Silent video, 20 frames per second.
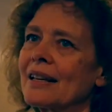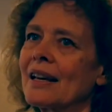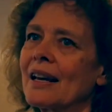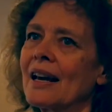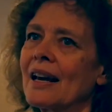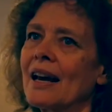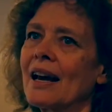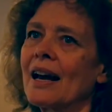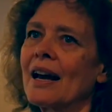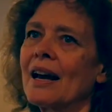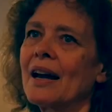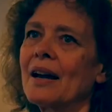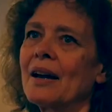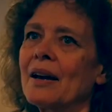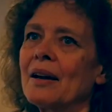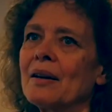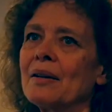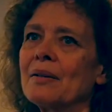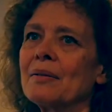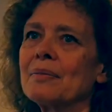about the
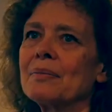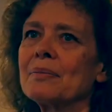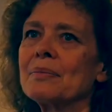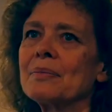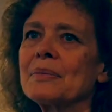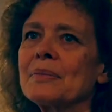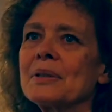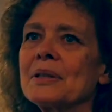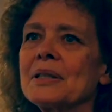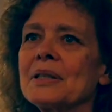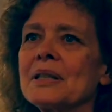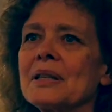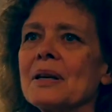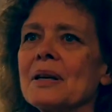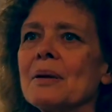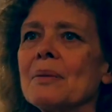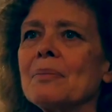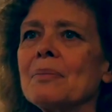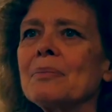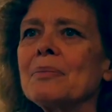process
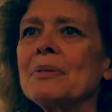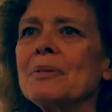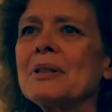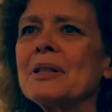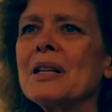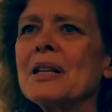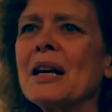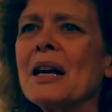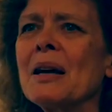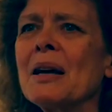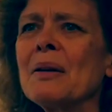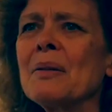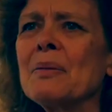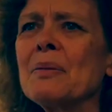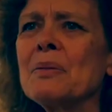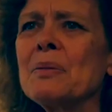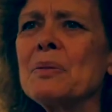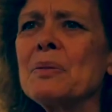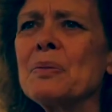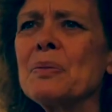of
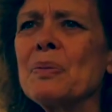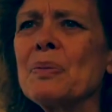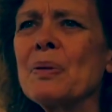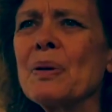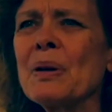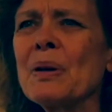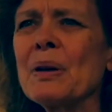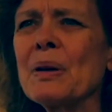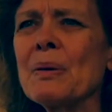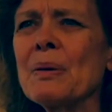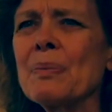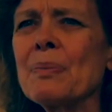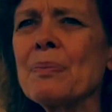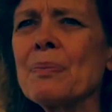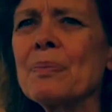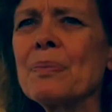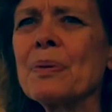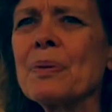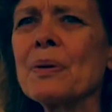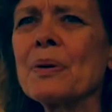wholeness.
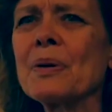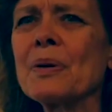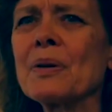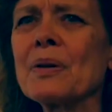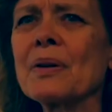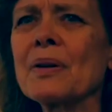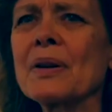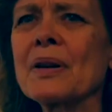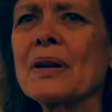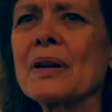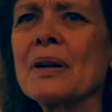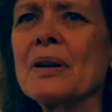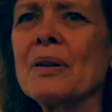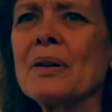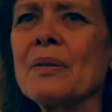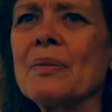And,